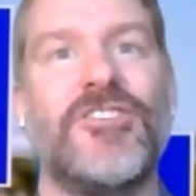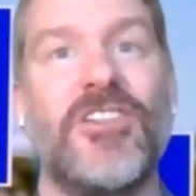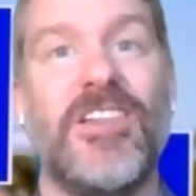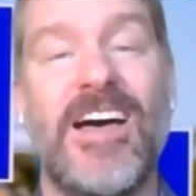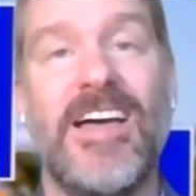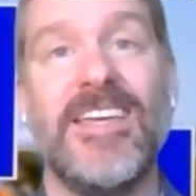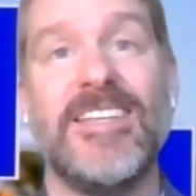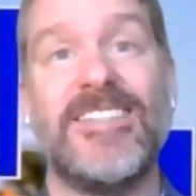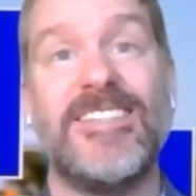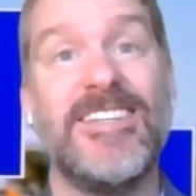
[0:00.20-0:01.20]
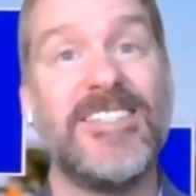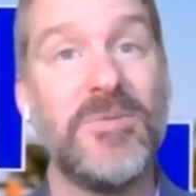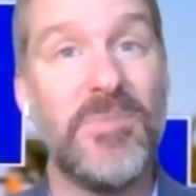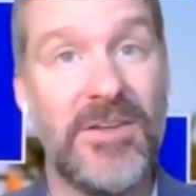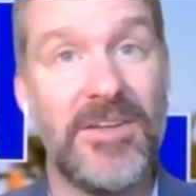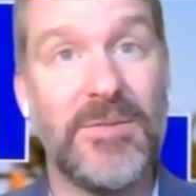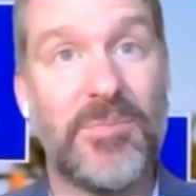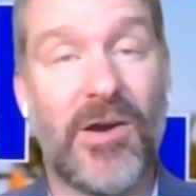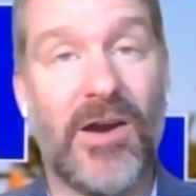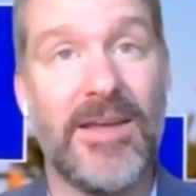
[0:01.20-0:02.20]
July is Disability
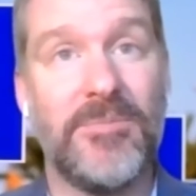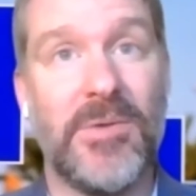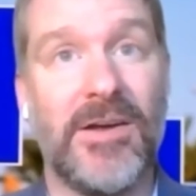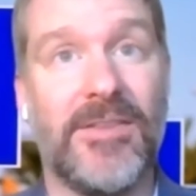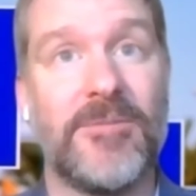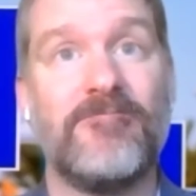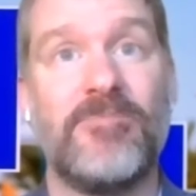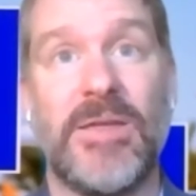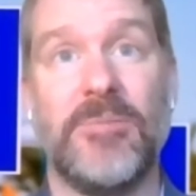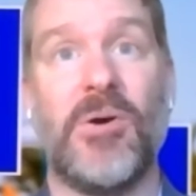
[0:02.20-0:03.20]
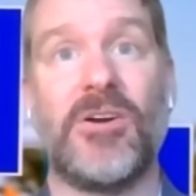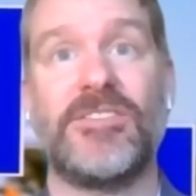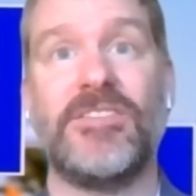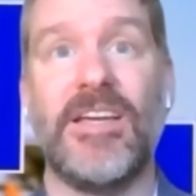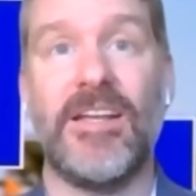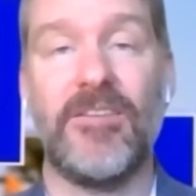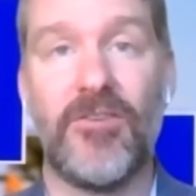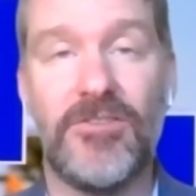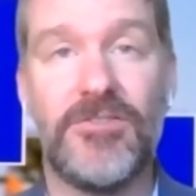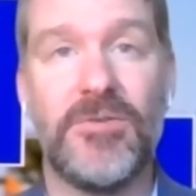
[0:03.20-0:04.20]
Pride Month. It marks the
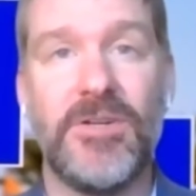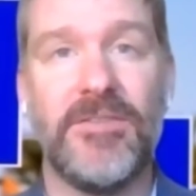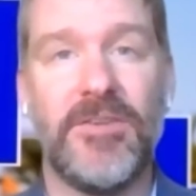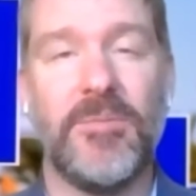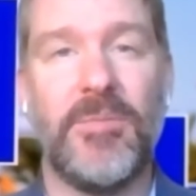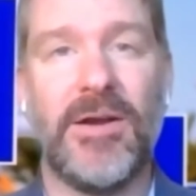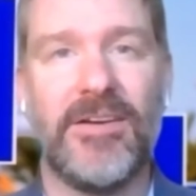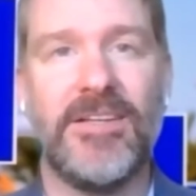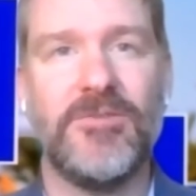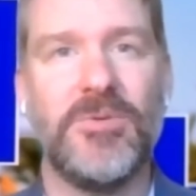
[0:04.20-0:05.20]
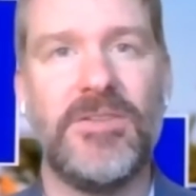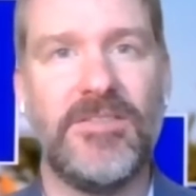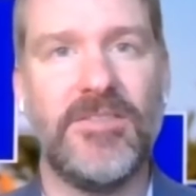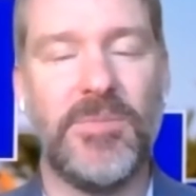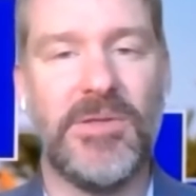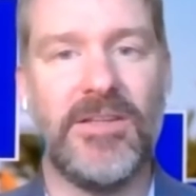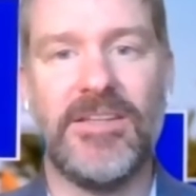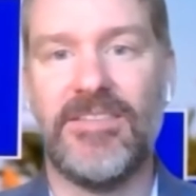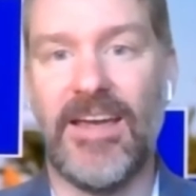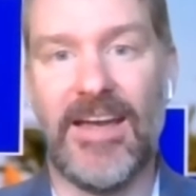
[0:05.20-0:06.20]
anniversary of the Americans with
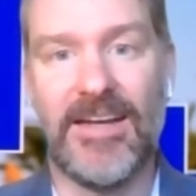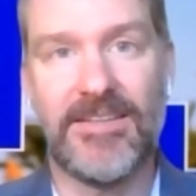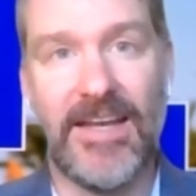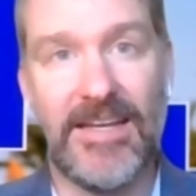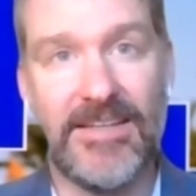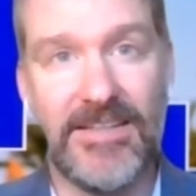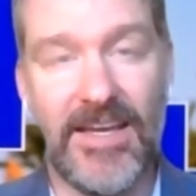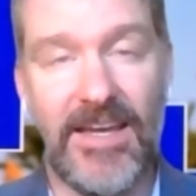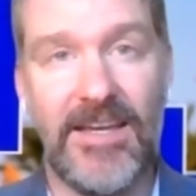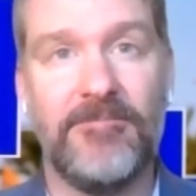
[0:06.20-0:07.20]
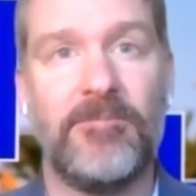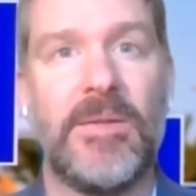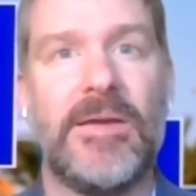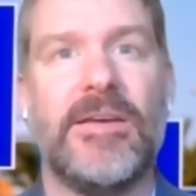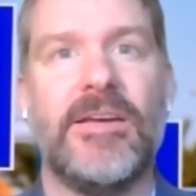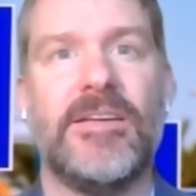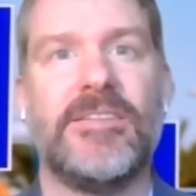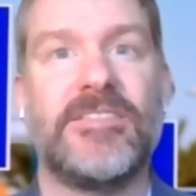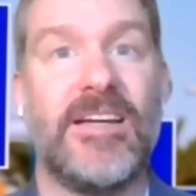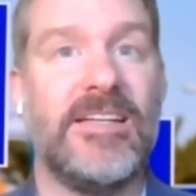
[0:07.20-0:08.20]
Disabilities Act, ADA,
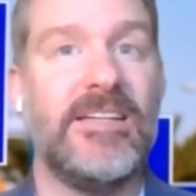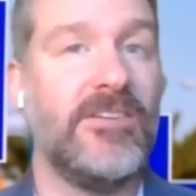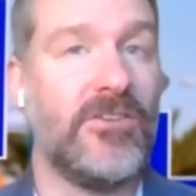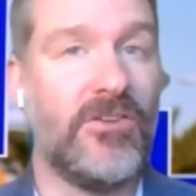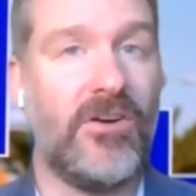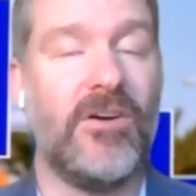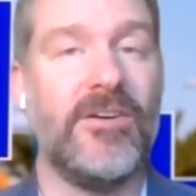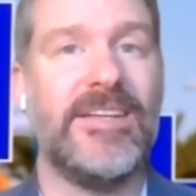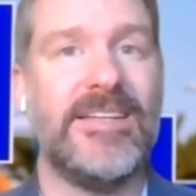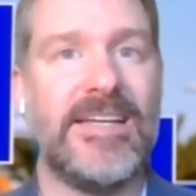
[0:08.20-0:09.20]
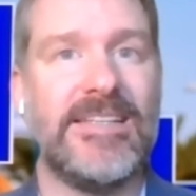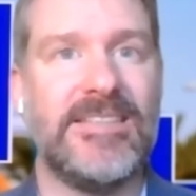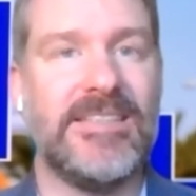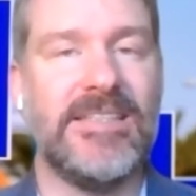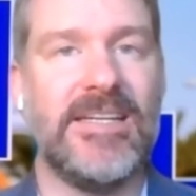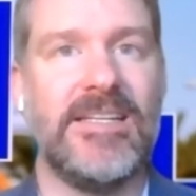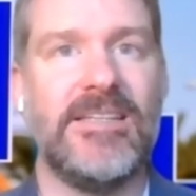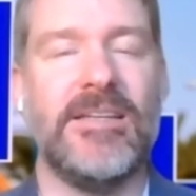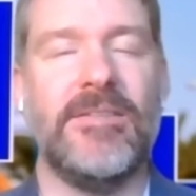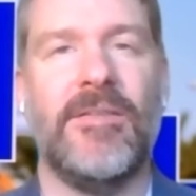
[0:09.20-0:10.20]
signed into law in
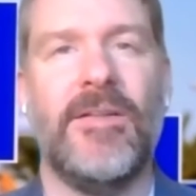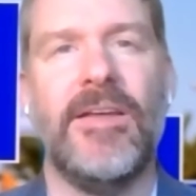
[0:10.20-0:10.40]
1990.